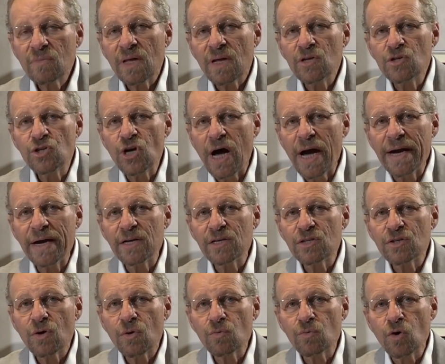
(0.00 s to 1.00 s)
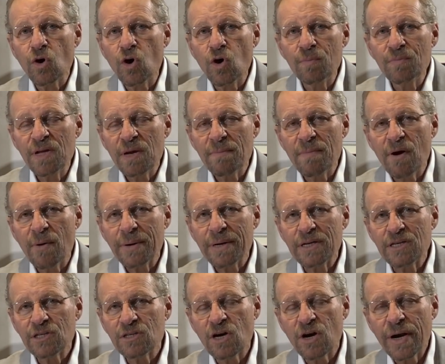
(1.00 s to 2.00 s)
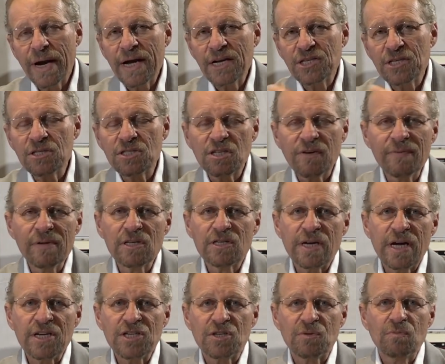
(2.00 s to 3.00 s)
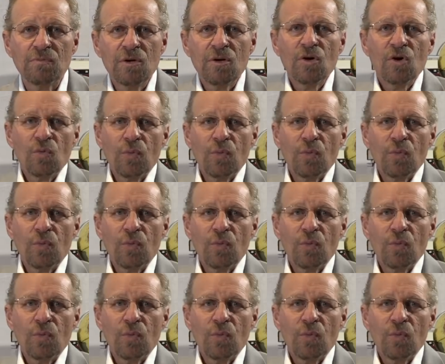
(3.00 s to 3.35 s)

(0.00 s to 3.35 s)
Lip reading: Giants roam the Americas. In our ancient civilization,